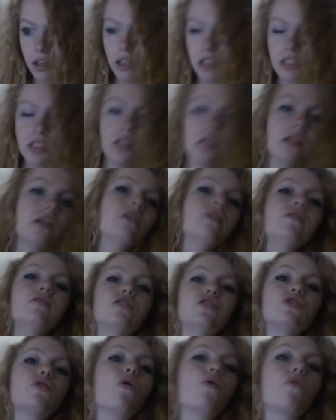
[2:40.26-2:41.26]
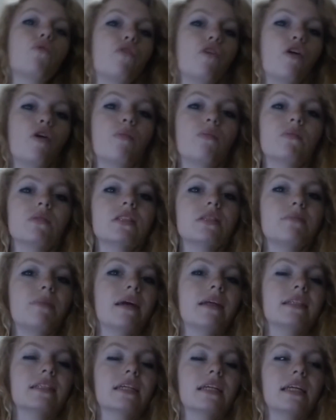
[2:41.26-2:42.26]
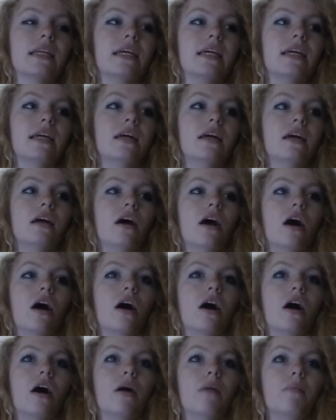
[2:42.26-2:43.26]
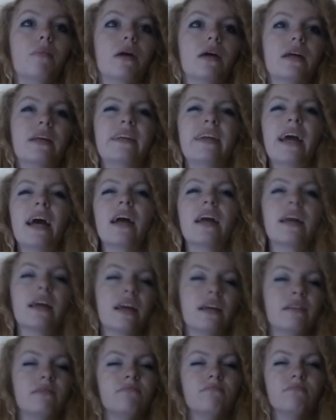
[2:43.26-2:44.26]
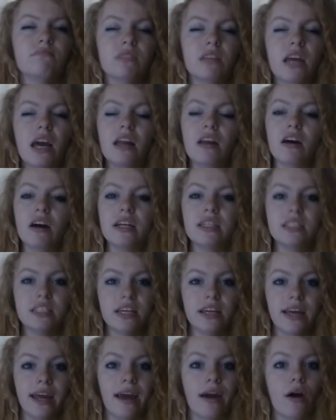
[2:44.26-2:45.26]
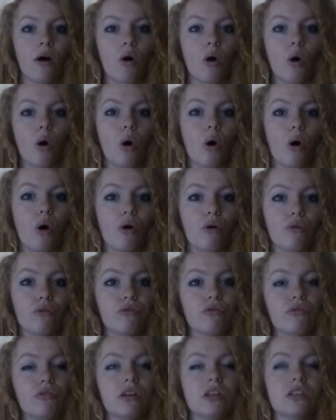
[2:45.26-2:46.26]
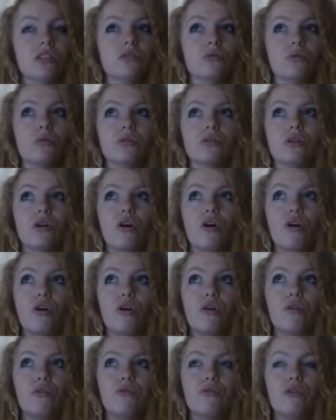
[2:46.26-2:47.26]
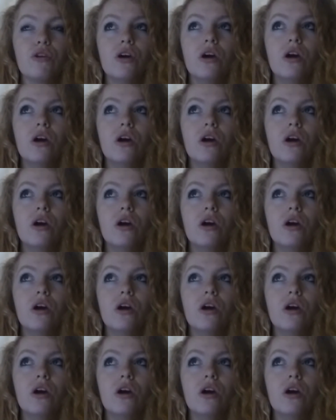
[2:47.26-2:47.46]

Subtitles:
So they use short films to basically get an idea of the sort of